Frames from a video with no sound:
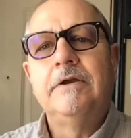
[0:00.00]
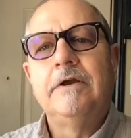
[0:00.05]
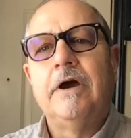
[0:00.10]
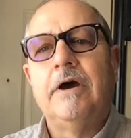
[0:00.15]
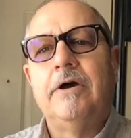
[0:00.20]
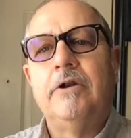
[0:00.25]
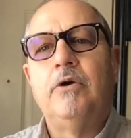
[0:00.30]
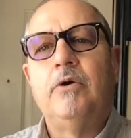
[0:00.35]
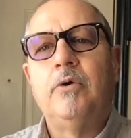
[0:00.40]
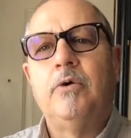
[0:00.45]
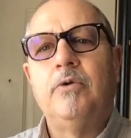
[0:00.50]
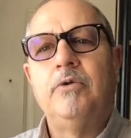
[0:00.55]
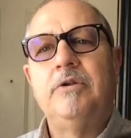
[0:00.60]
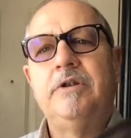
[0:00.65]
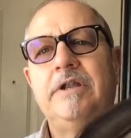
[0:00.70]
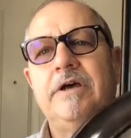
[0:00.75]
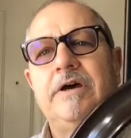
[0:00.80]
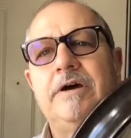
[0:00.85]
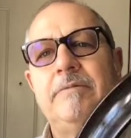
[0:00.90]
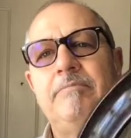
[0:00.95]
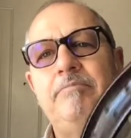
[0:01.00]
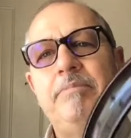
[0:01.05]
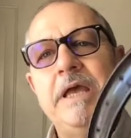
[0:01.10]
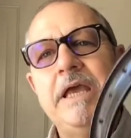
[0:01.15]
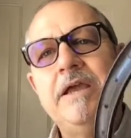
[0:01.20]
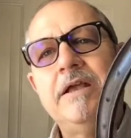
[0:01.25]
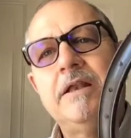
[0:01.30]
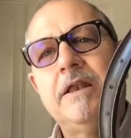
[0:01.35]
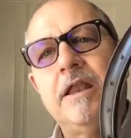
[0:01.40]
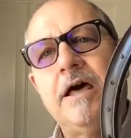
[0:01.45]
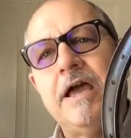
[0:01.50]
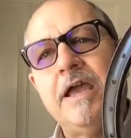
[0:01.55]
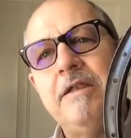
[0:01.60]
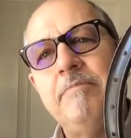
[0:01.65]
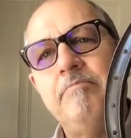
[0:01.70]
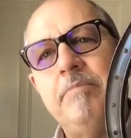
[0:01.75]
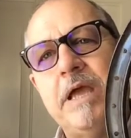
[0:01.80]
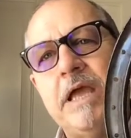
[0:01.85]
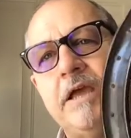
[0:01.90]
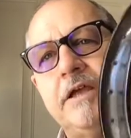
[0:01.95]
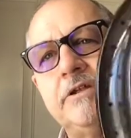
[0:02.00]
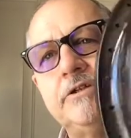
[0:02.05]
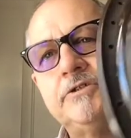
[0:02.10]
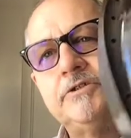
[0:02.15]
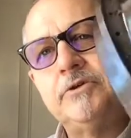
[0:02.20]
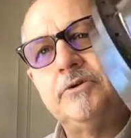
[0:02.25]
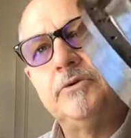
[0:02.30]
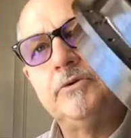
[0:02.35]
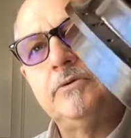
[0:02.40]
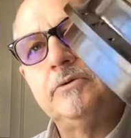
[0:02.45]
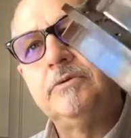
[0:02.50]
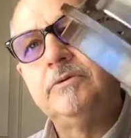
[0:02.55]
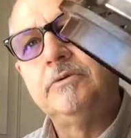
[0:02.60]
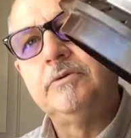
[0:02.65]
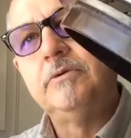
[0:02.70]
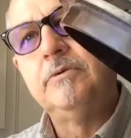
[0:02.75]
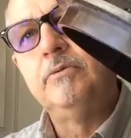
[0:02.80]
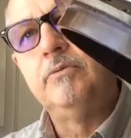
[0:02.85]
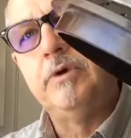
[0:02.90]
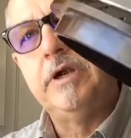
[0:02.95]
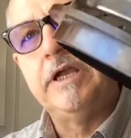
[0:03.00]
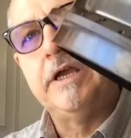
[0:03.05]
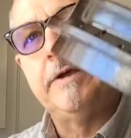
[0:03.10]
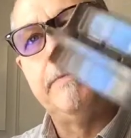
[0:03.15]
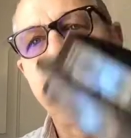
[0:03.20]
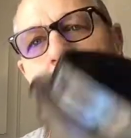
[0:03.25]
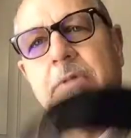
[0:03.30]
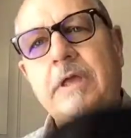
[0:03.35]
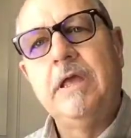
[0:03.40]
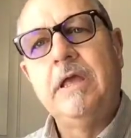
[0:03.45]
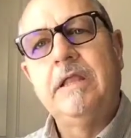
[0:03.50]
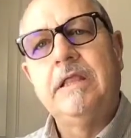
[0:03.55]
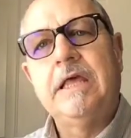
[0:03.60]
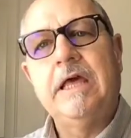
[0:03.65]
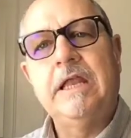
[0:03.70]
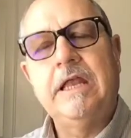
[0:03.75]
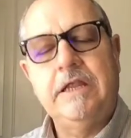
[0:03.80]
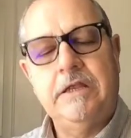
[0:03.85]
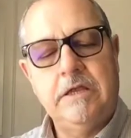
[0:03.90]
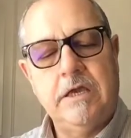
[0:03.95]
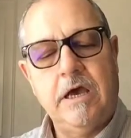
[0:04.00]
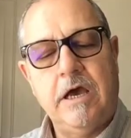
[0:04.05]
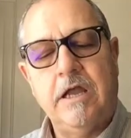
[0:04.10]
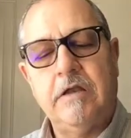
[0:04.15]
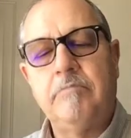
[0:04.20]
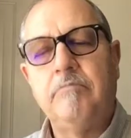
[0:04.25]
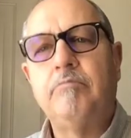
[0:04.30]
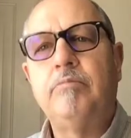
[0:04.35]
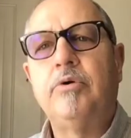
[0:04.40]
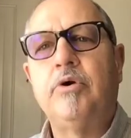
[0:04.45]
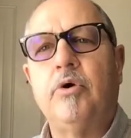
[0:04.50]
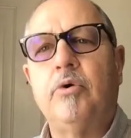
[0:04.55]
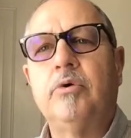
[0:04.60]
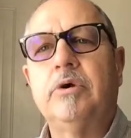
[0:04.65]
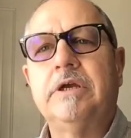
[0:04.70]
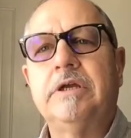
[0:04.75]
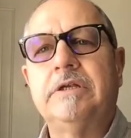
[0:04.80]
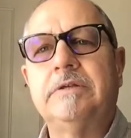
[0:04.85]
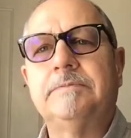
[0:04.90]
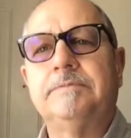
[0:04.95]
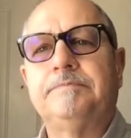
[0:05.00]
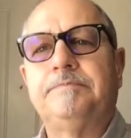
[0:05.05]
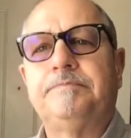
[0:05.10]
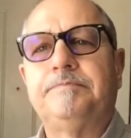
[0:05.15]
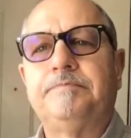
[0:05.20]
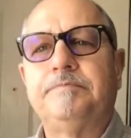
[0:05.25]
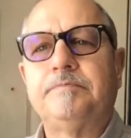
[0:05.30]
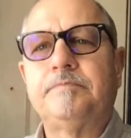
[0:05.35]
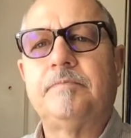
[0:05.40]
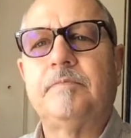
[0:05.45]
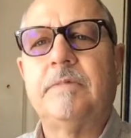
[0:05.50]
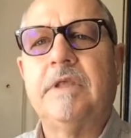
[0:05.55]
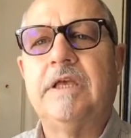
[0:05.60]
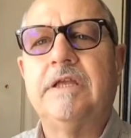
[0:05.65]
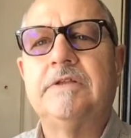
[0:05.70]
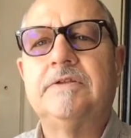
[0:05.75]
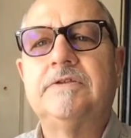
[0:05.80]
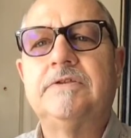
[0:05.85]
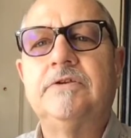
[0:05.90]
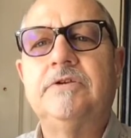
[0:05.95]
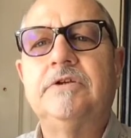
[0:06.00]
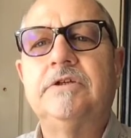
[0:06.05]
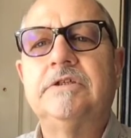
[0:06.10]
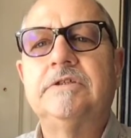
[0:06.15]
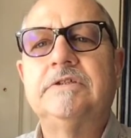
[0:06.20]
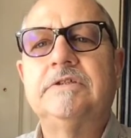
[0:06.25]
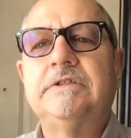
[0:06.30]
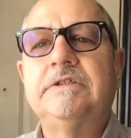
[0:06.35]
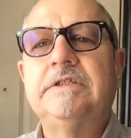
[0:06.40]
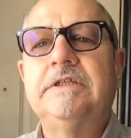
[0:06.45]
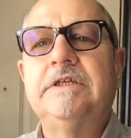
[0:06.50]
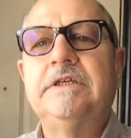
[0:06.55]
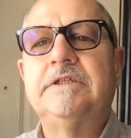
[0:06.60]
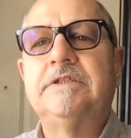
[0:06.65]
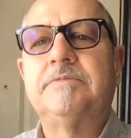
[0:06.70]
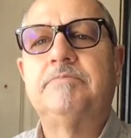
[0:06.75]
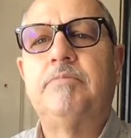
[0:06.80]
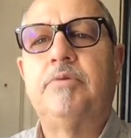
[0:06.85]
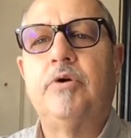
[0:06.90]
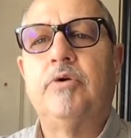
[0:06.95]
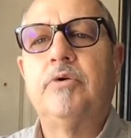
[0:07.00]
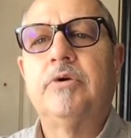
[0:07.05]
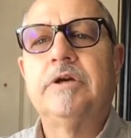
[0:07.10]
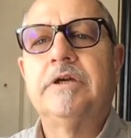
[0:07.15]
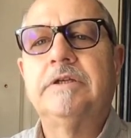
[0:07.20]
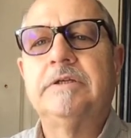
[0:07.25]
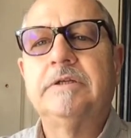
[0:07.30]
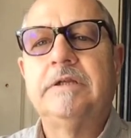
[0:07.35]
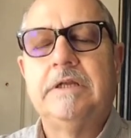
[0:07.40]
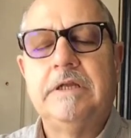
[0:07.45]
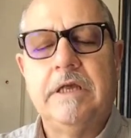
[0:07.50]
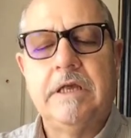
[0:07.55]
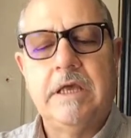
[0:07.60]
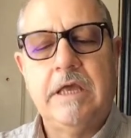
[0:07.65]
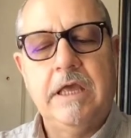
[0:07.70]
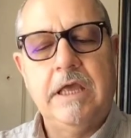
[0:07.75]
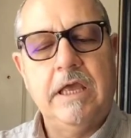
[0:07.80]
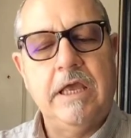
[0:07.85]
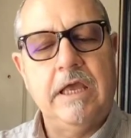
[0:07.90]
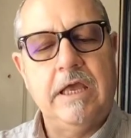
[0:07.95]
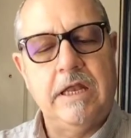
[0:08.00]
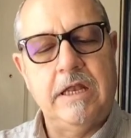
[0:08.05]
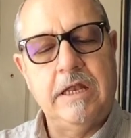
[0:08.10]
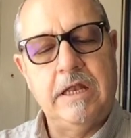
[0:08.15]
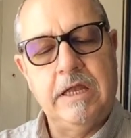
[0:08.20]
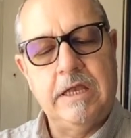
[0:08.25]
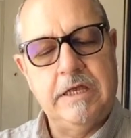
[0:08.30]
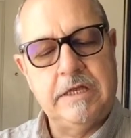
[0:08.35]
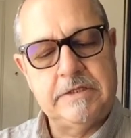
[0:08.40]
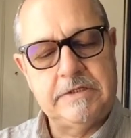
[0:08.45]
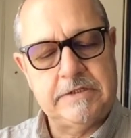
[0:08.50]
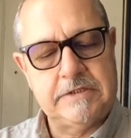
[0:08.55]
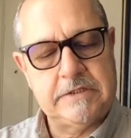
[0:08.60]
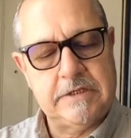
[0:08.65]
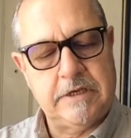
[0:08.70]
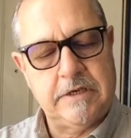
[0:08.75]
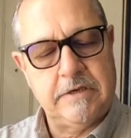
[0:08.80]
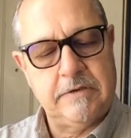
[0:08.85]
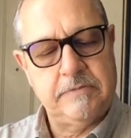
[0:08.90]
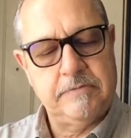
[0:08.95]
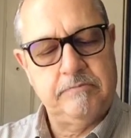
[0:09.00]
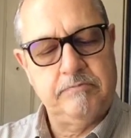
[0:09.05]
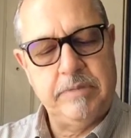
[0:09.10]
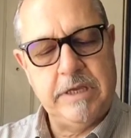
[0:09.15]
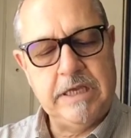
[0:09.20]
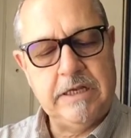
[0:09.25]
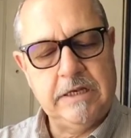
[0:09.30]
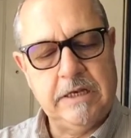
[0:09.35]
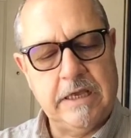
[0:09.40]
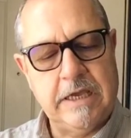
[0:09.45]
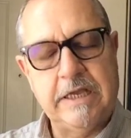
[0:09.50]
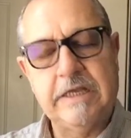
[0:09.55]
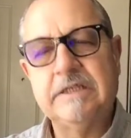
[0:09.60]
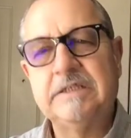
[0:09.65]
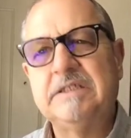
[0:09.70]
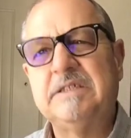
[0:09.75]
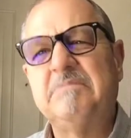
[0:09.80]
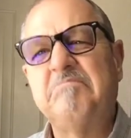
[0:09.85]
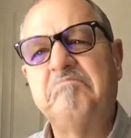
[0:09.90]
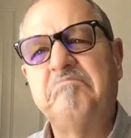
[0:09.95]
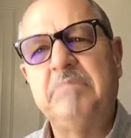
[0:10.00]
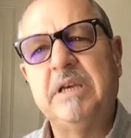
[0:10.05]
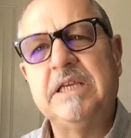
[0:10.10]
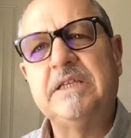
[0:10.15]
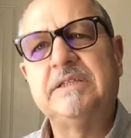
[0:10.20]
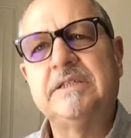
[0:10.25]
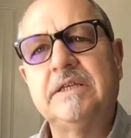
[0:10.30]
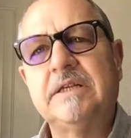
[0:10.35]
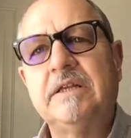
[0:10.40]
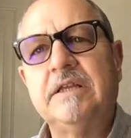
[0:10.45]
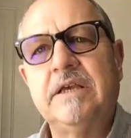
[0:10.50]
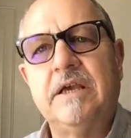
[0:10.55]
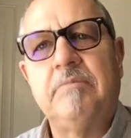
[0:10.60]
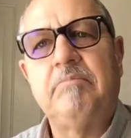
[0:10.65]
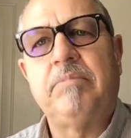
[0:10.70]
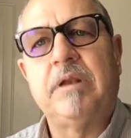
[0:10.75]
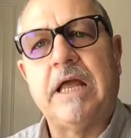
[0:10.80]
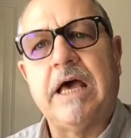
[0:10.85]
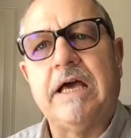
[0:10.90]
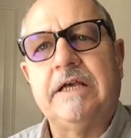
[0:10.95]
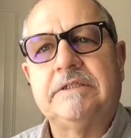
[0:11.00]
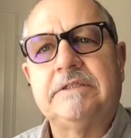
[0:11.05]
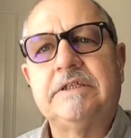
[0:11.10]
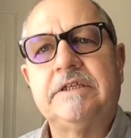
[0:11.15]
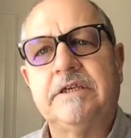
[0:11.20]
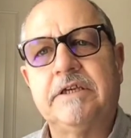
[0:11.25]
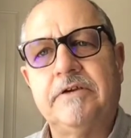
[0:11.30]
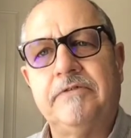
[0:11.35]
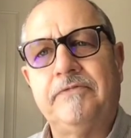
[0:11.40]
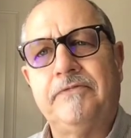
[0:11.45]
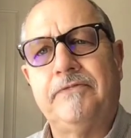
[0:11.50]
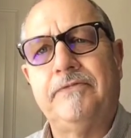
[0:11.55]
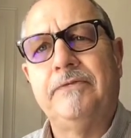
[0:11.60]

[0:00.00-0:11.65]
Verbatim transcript: an old uh, Bakelite banjo rim that had gotten broken. And so you can see it's broken. And it's uh, Bakelite is basically a plastic of